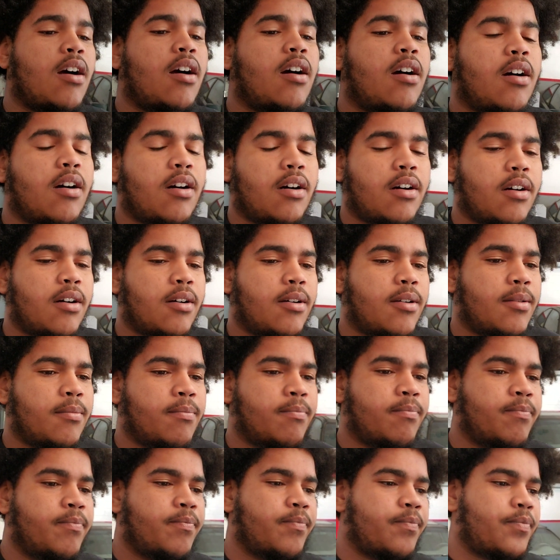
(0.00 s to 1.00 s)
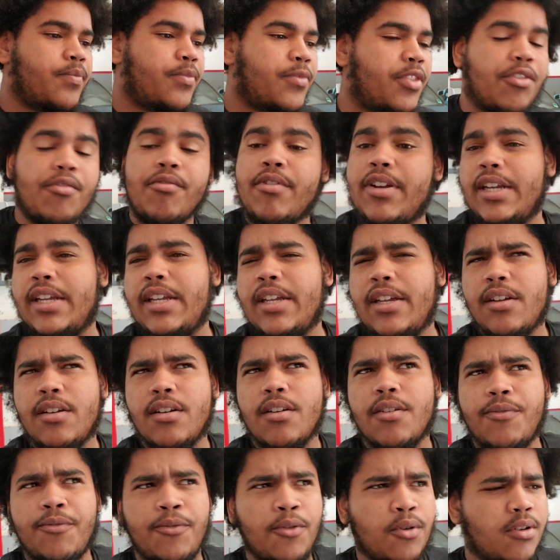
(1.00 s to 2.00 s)
3
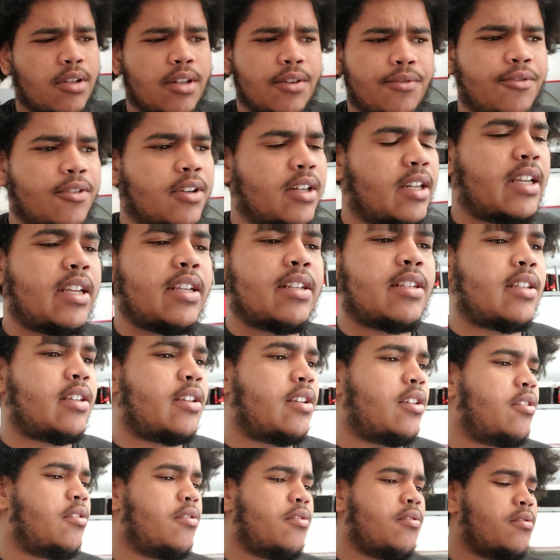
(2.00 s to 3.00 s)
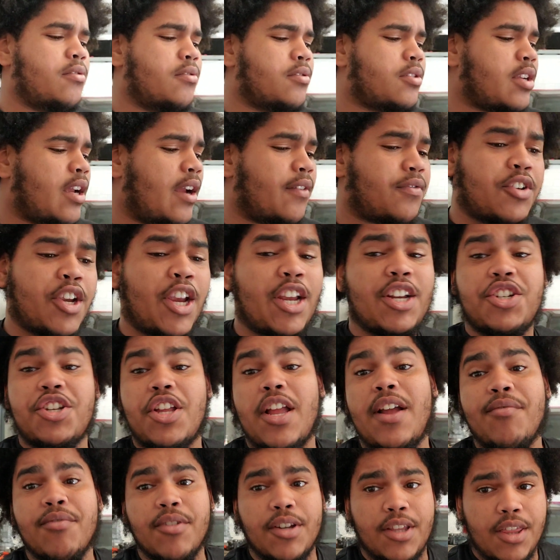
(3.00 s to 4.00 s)
or 4 different ECUs. I've changed
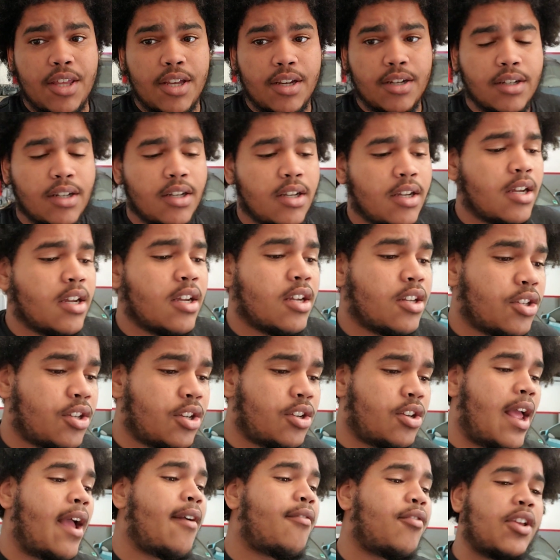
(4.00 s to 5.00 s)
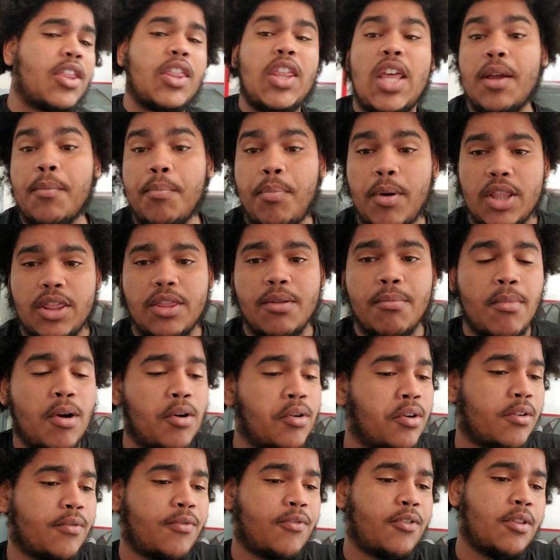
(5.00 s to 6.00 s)
everything. Everything but the
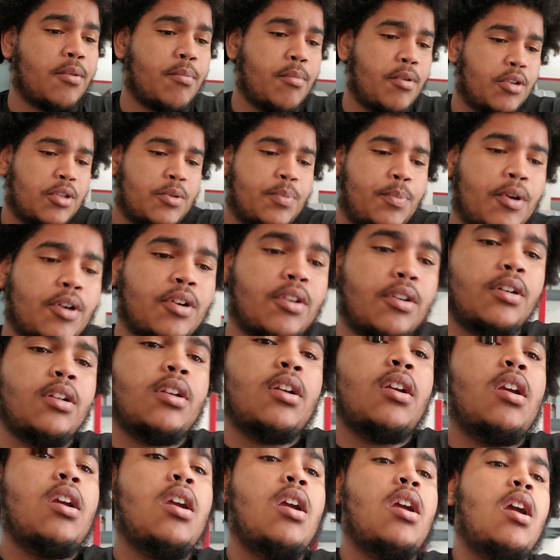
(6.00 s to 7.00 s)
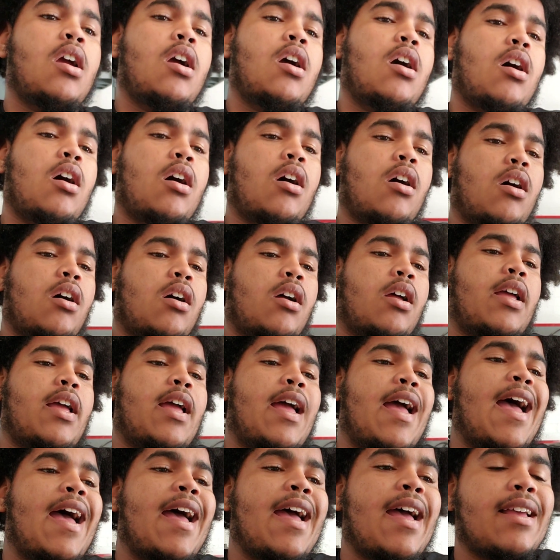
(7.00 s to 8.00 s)
motor for the most part.
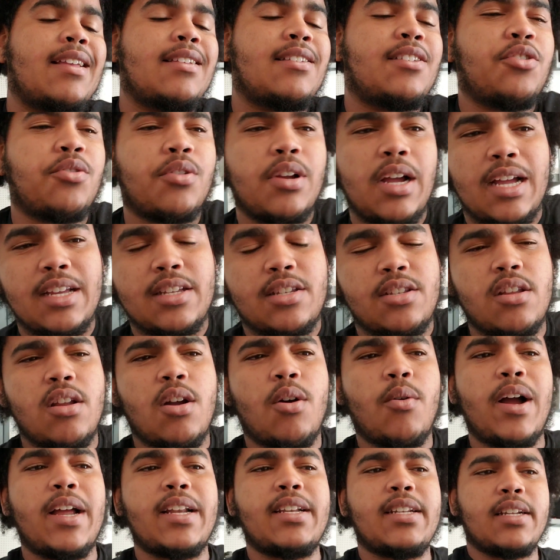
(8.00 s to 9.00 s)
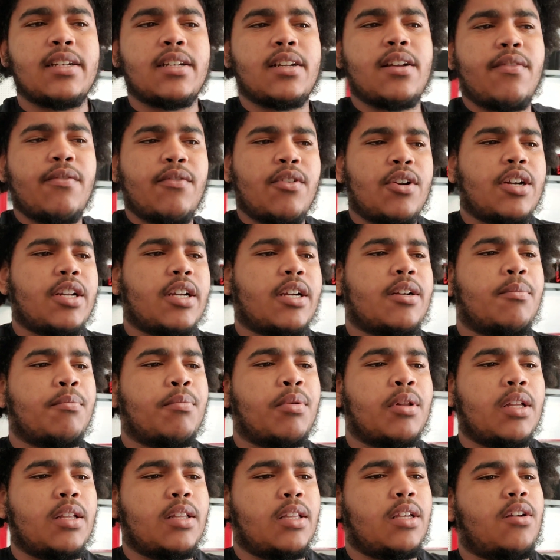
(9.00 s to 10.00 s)
As you guys know, I did convert it
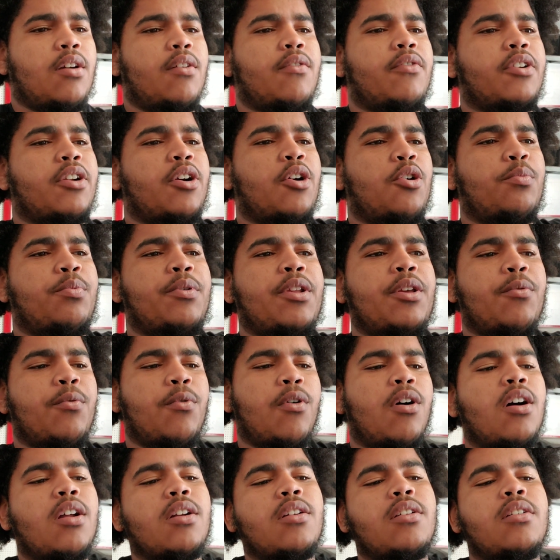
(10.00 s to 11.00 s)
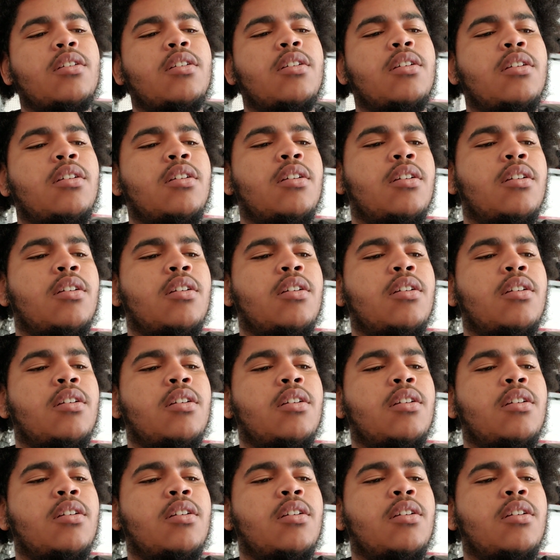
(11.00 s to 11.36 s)
completely over to OBD1.